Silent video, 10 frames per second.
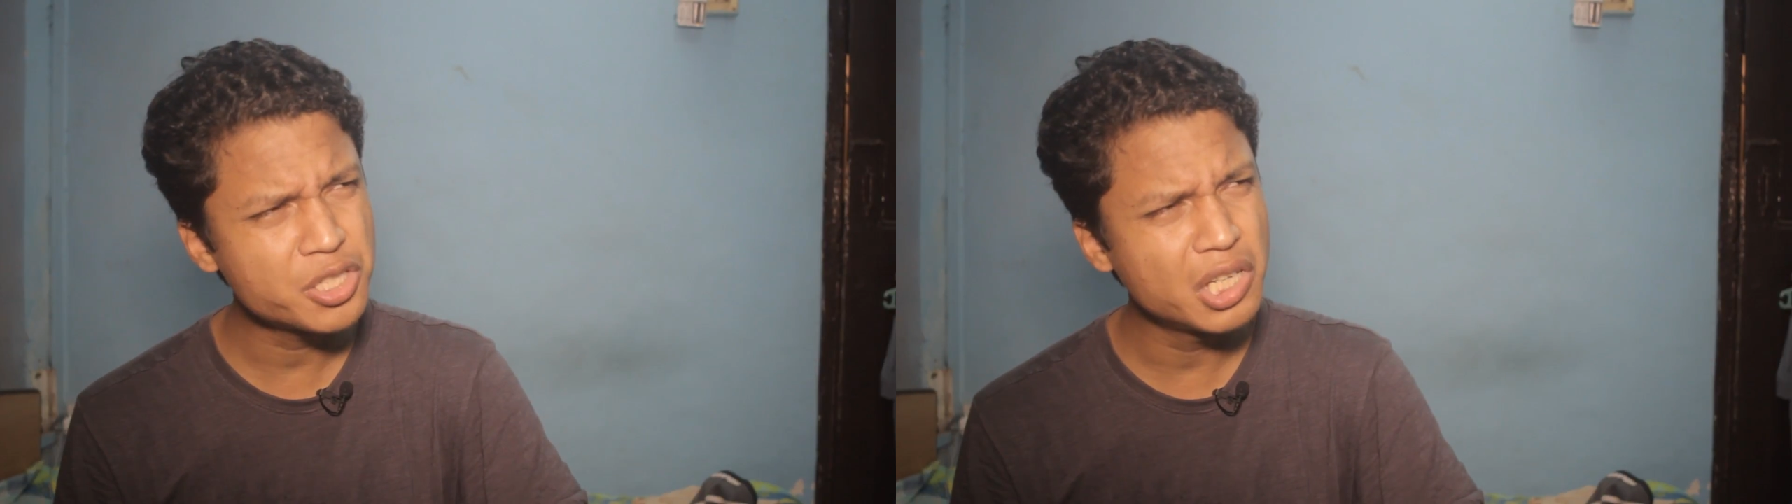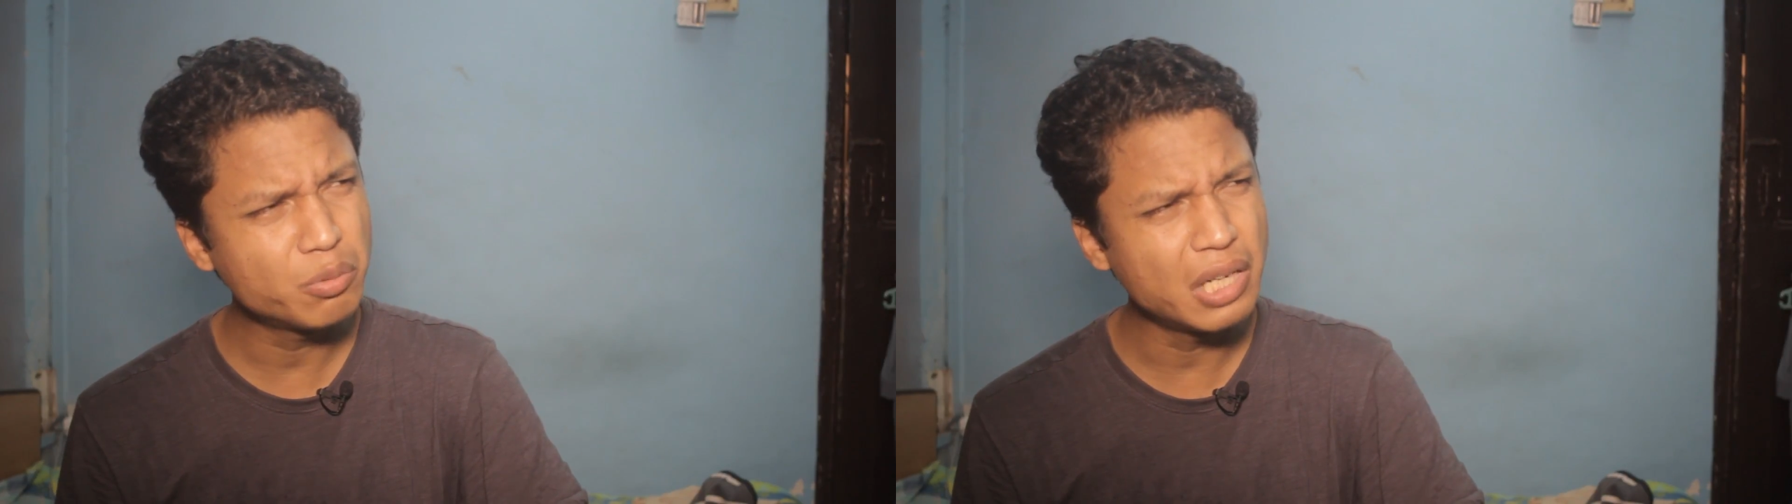
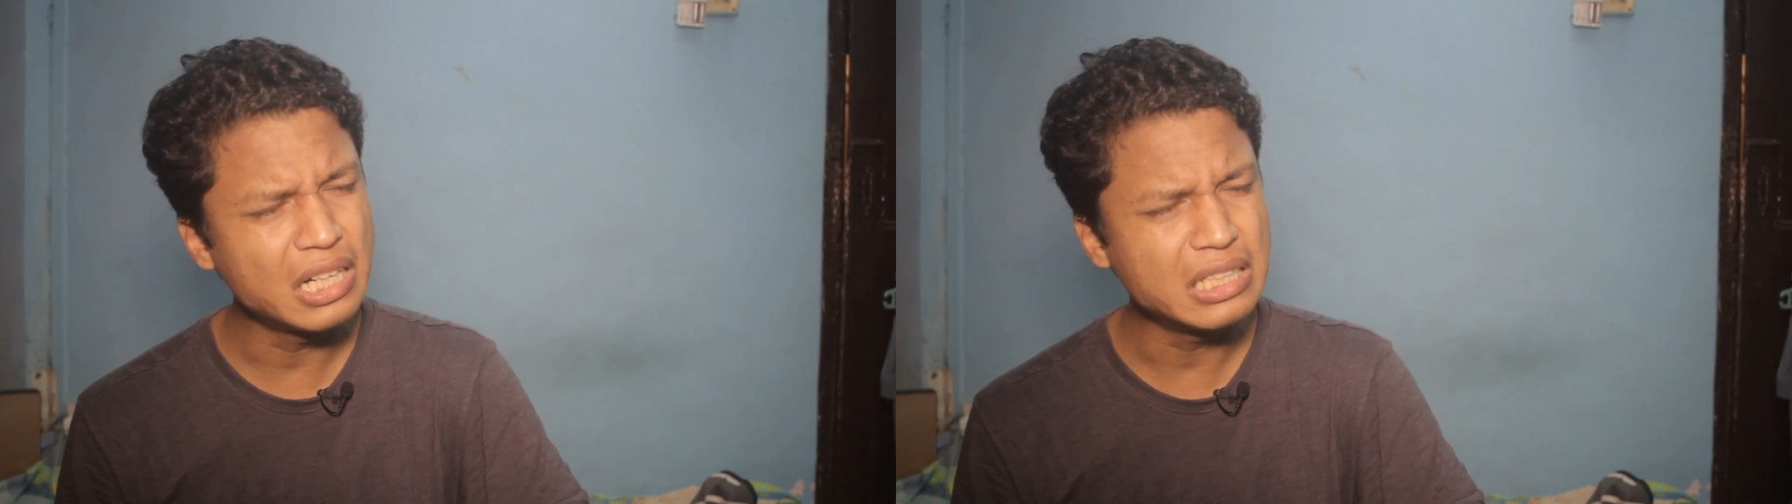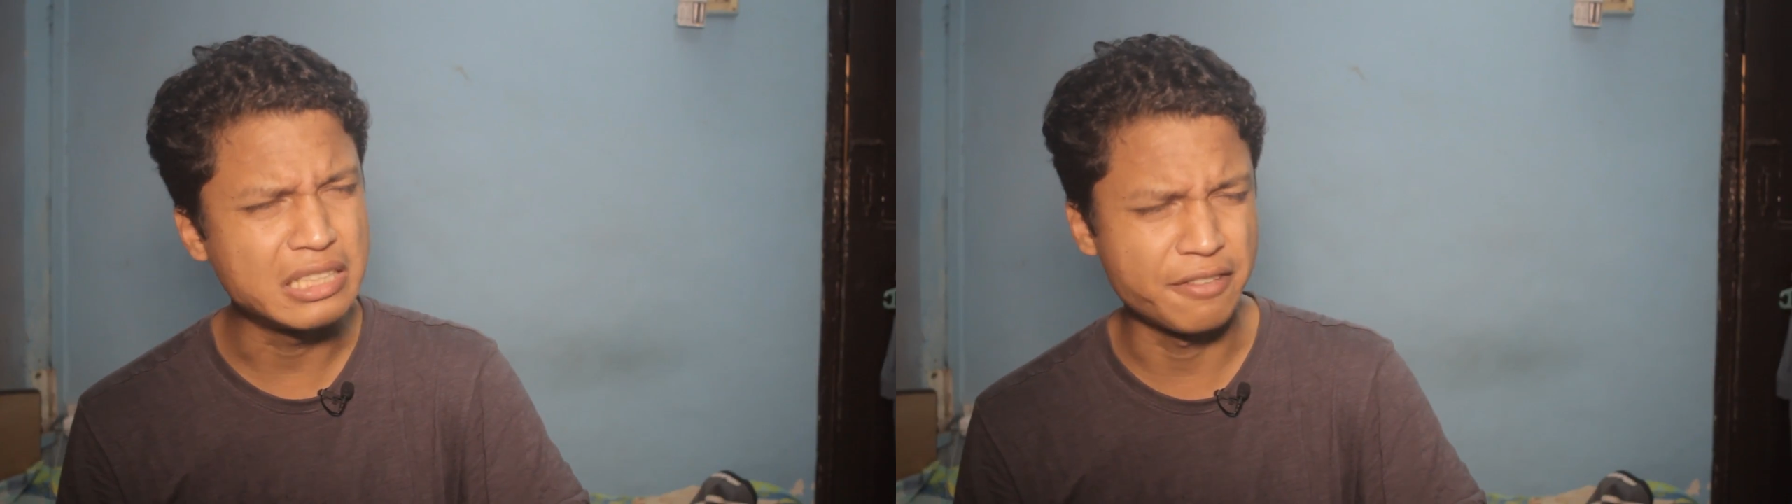she looked a
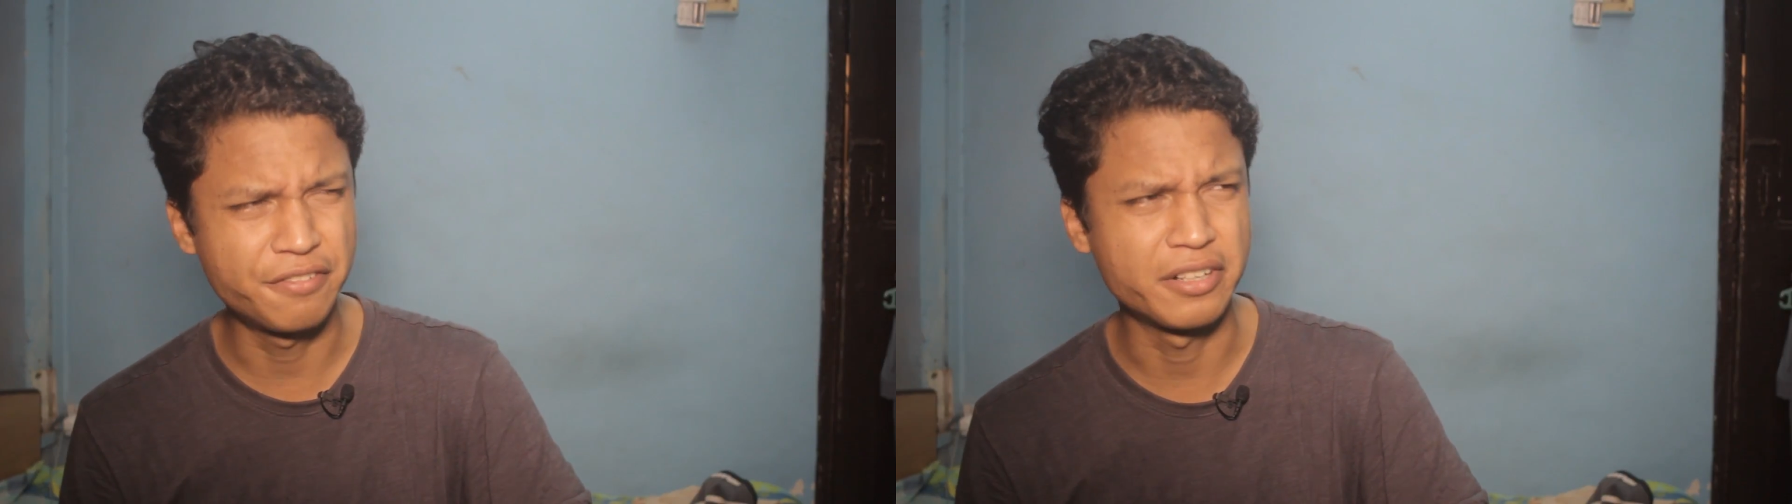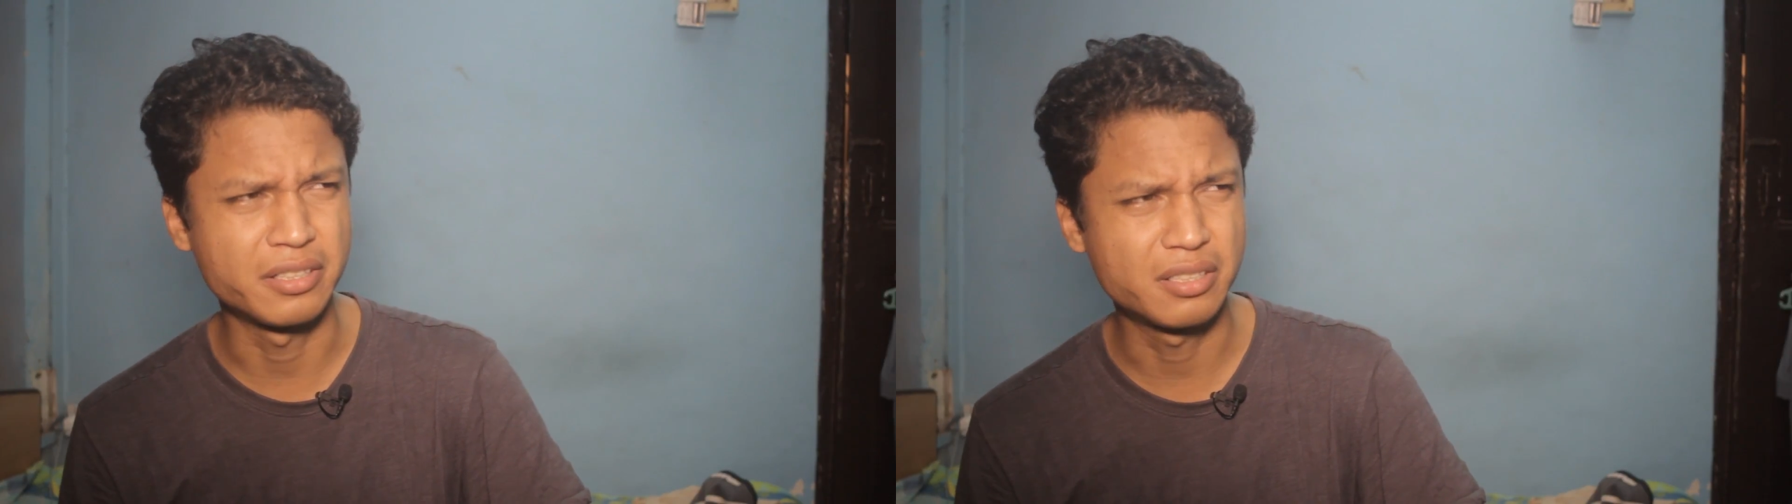little
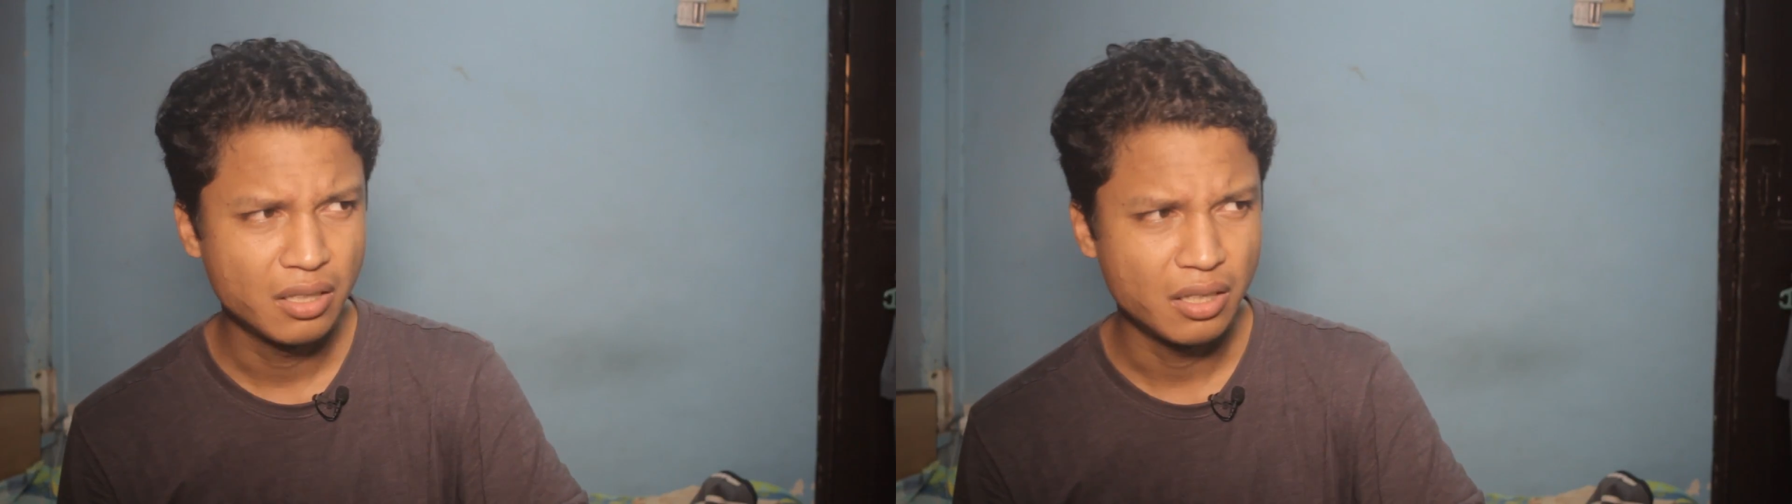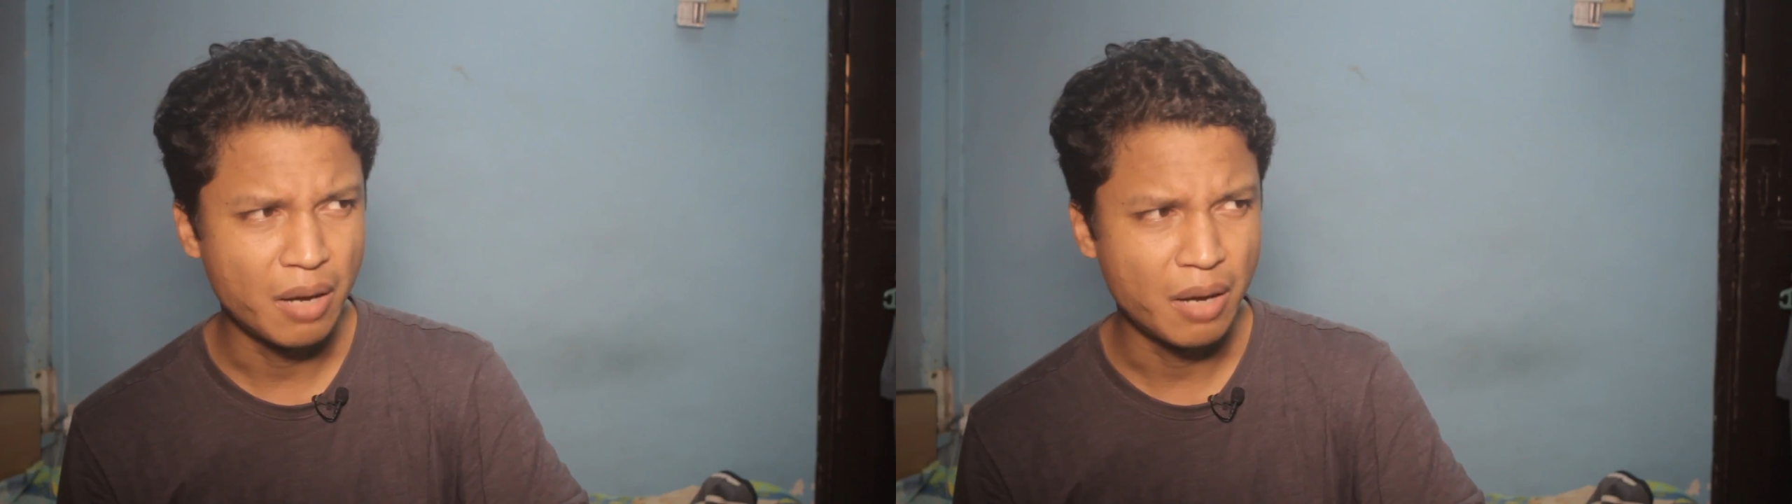different.